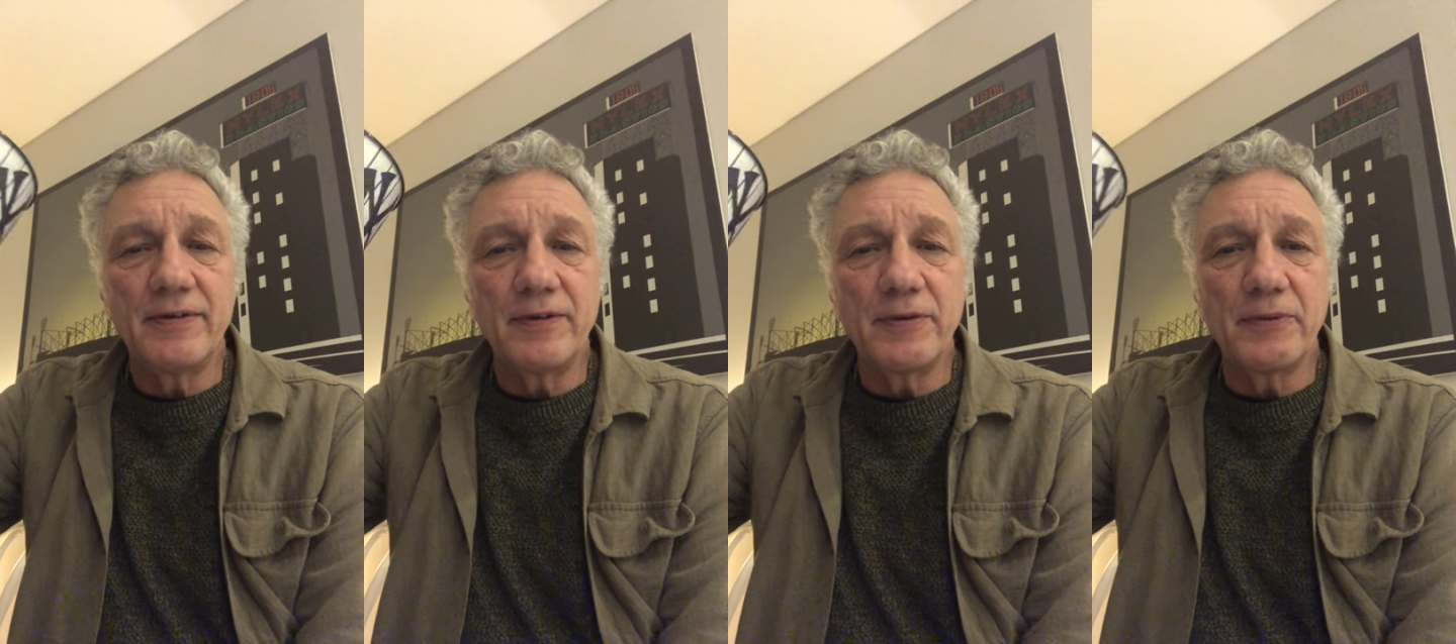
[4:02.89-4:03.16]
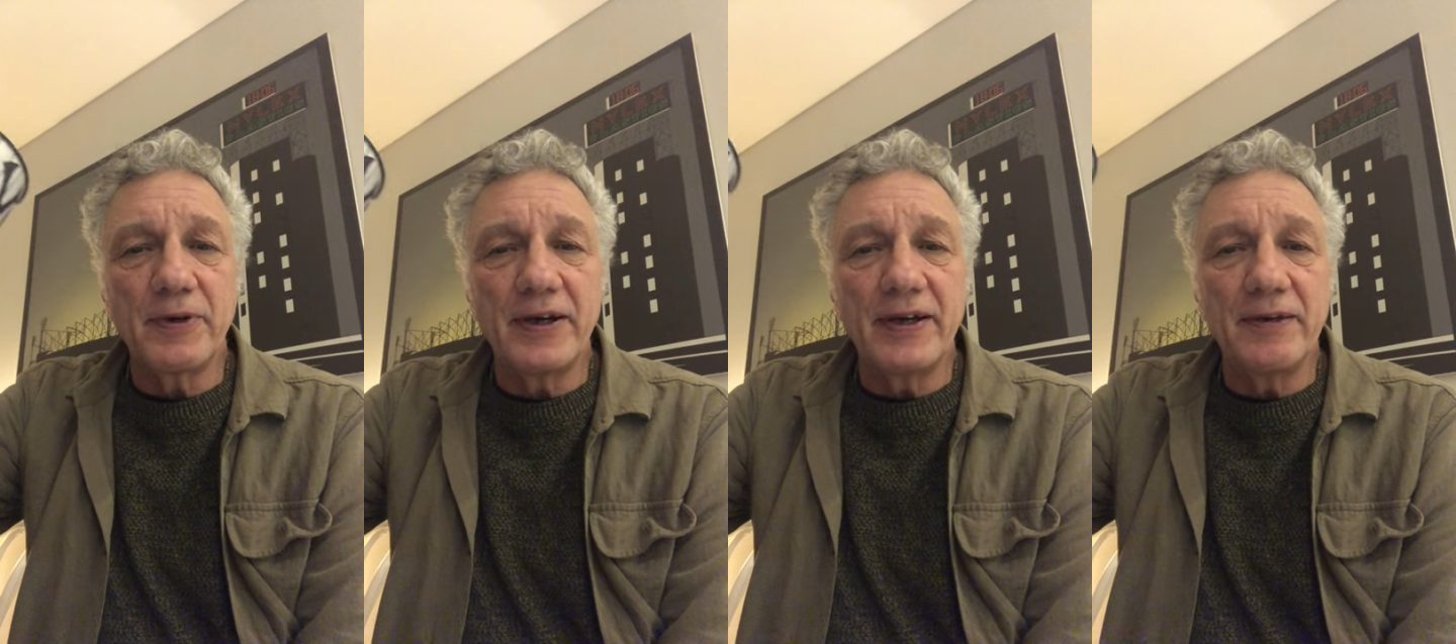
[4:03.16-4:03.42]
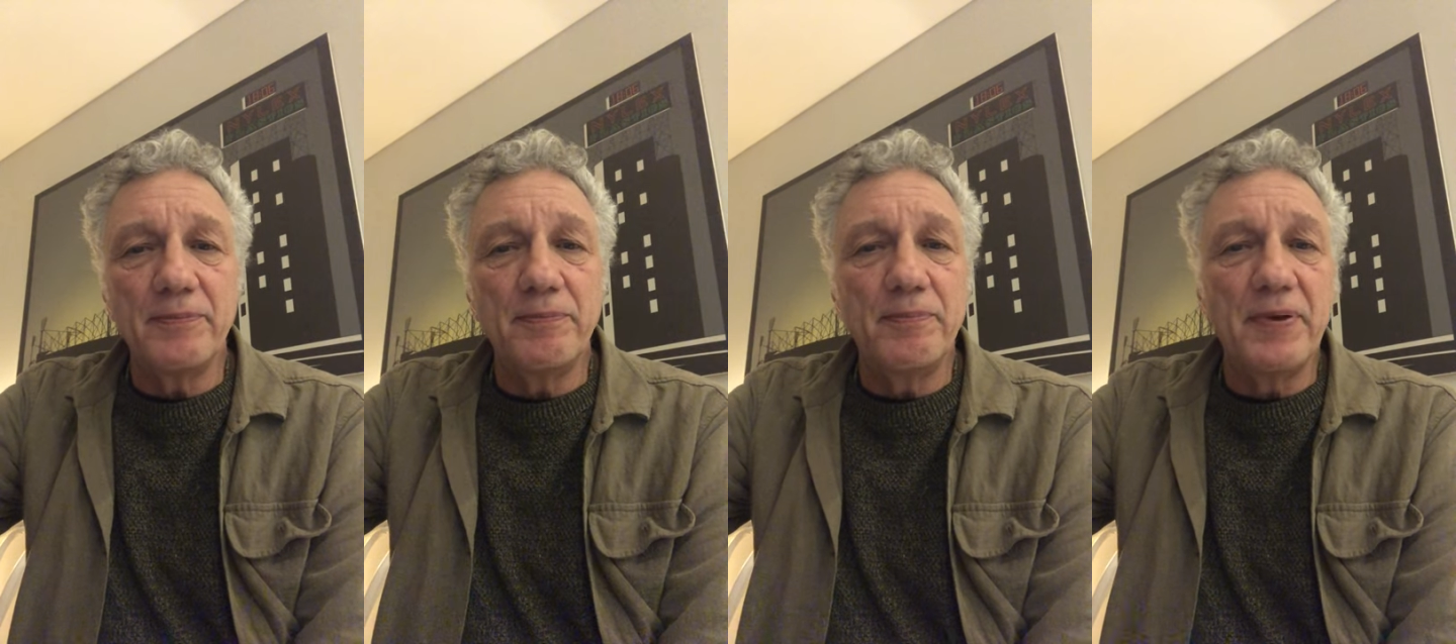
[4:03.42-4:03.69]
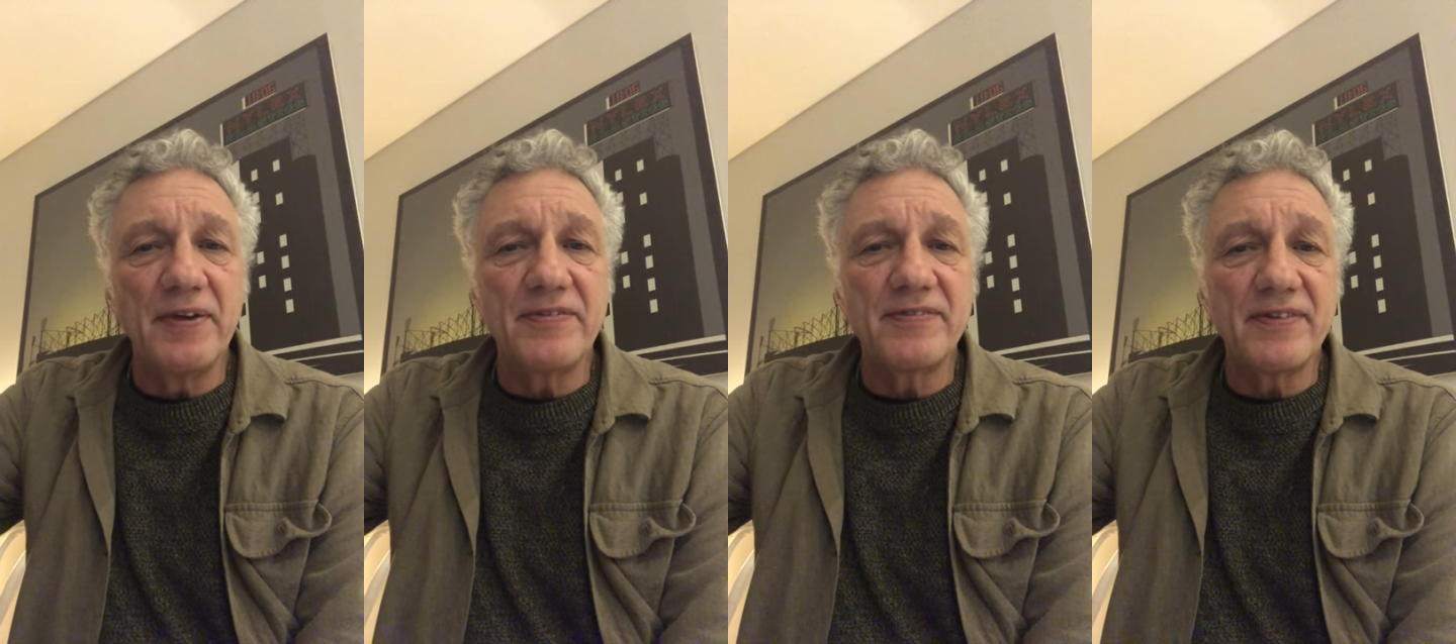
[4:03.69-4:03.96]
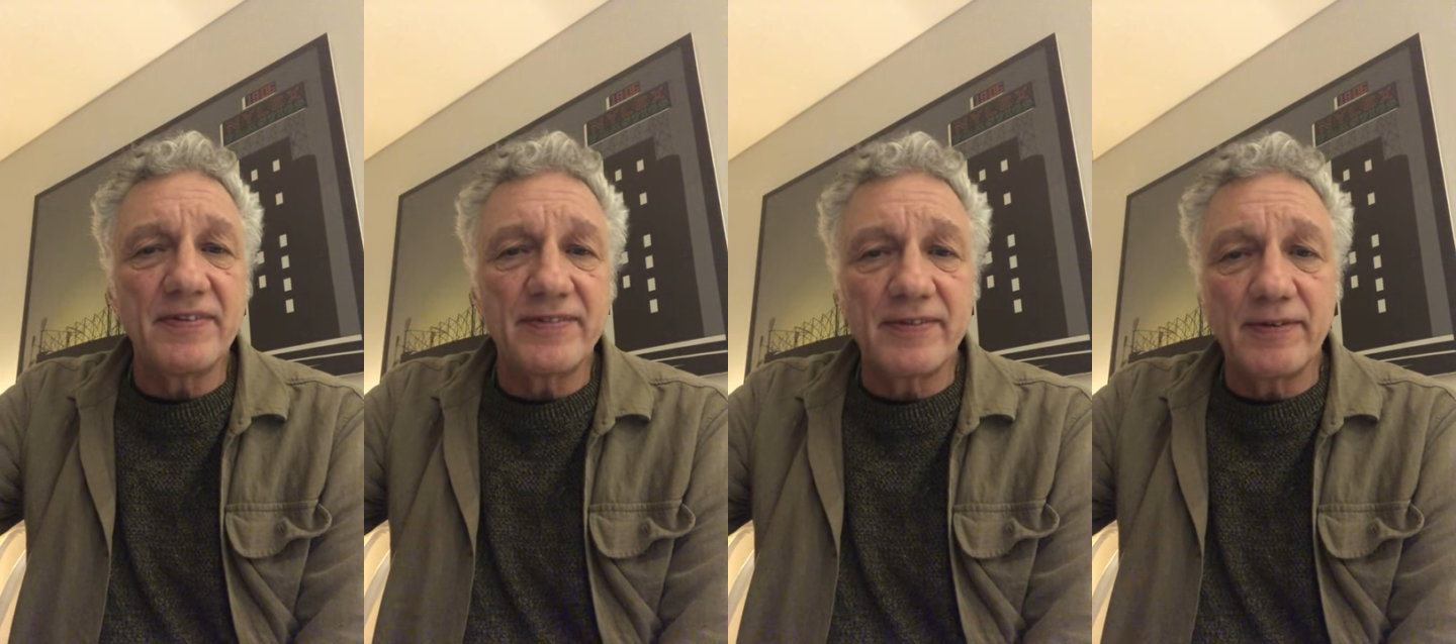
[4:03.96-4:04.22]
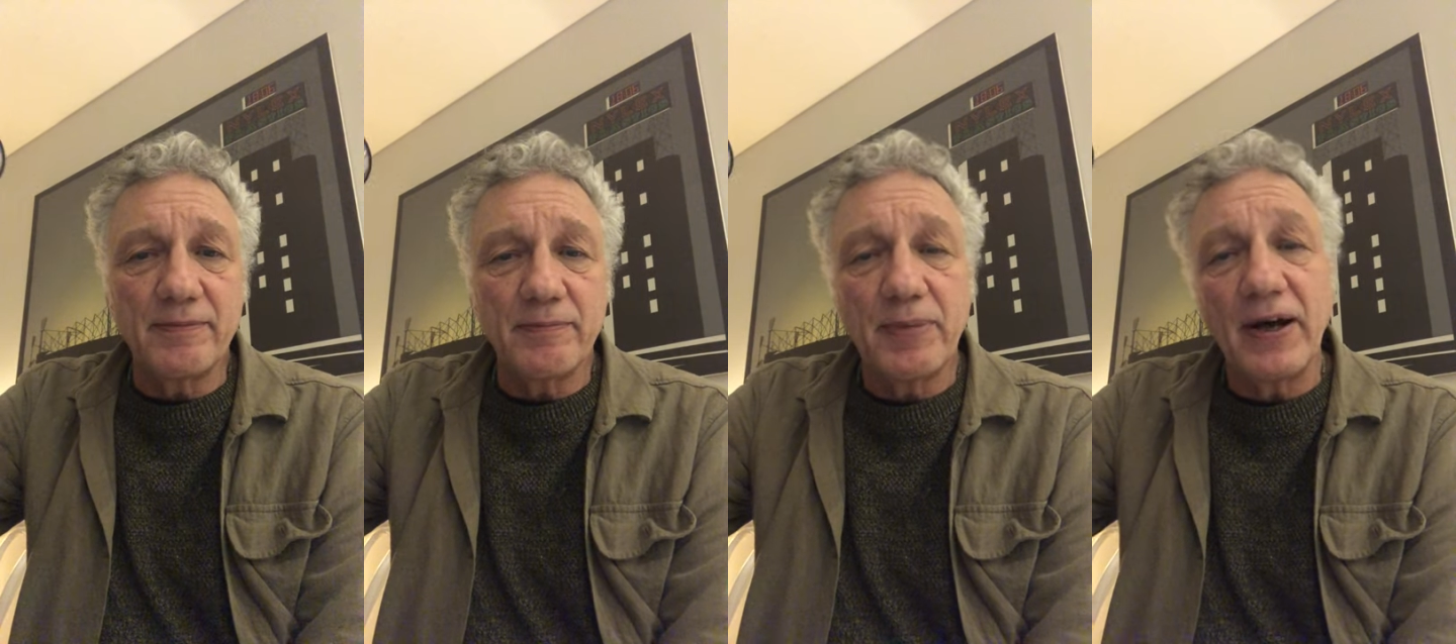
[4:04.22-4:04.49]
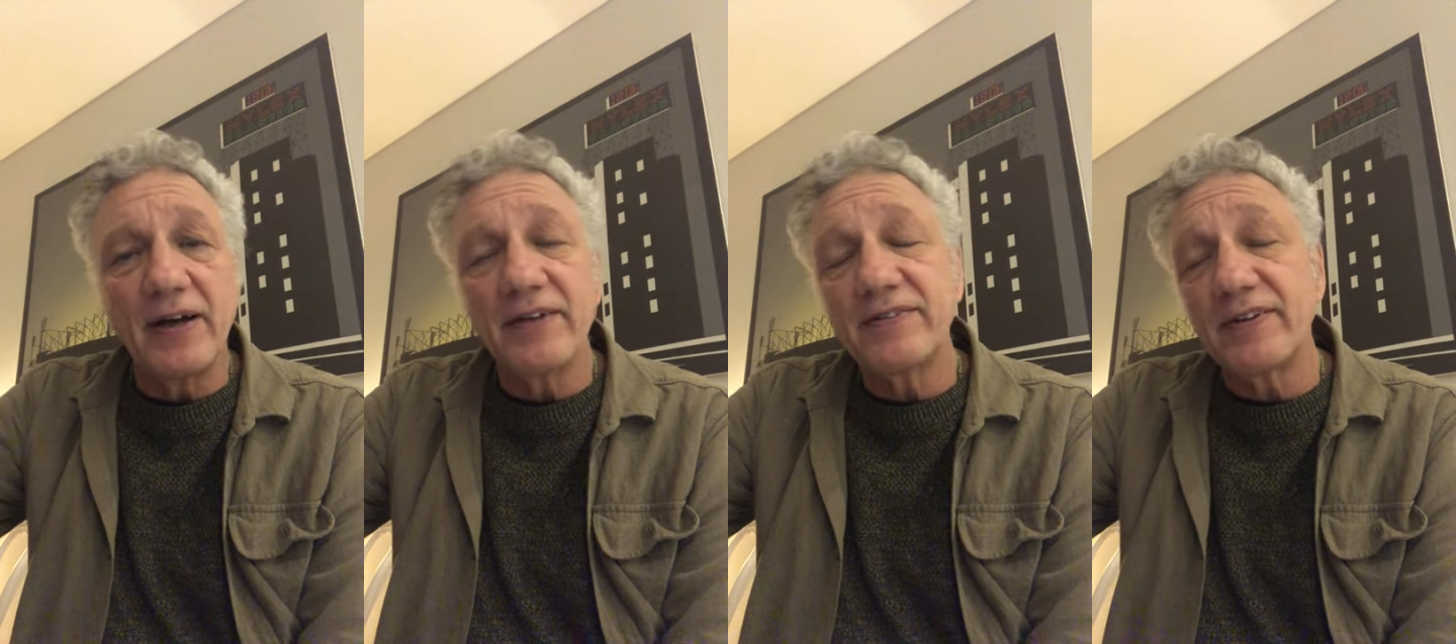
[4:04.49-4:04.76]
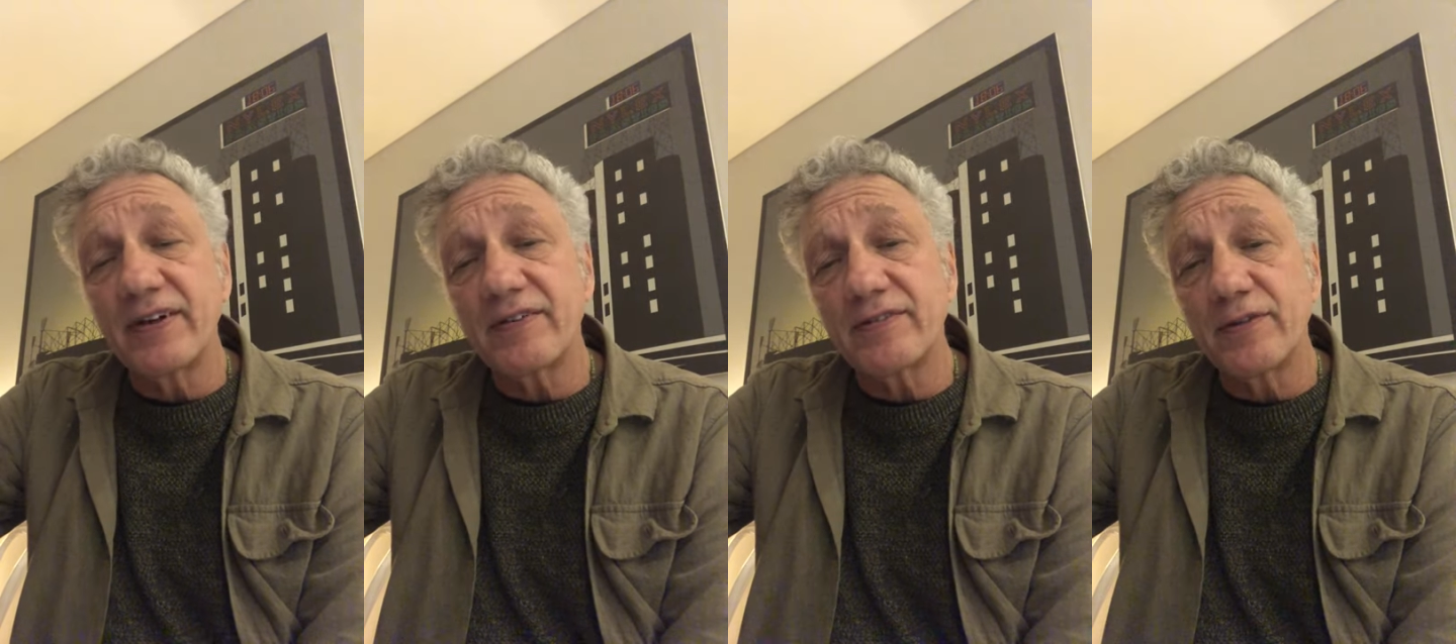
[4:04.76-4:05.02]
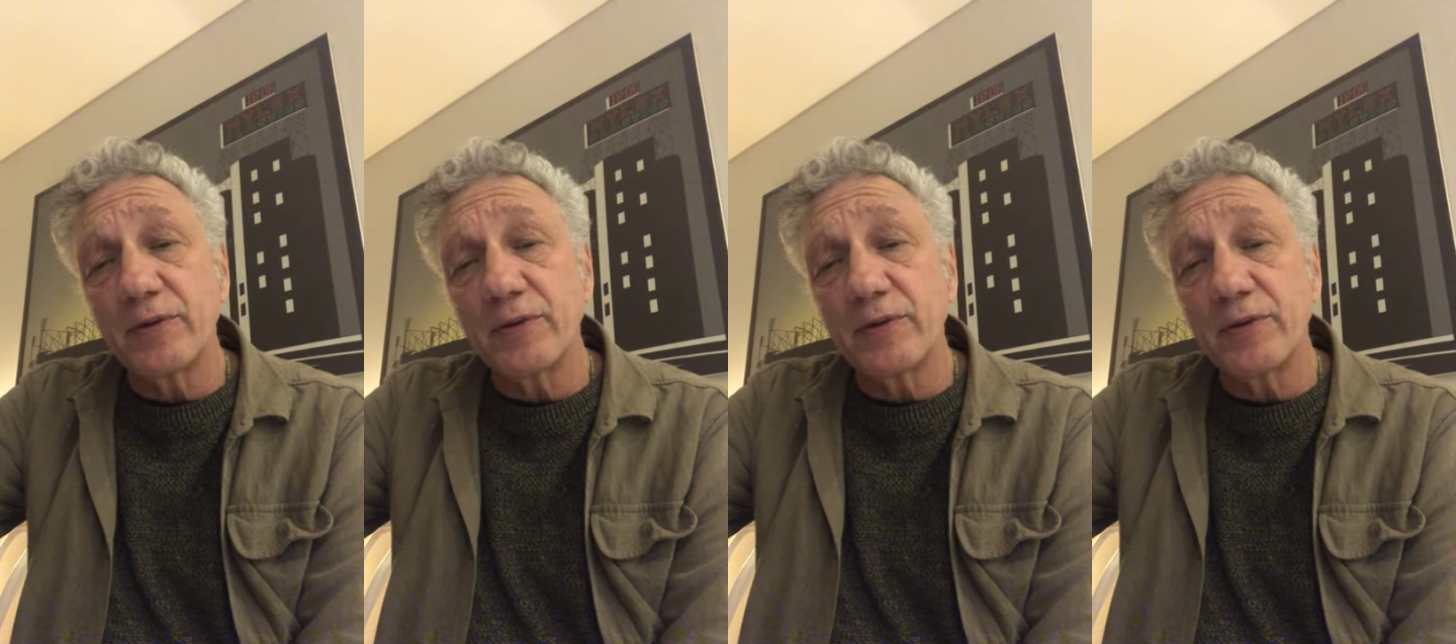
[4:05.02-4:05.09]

the way business and politics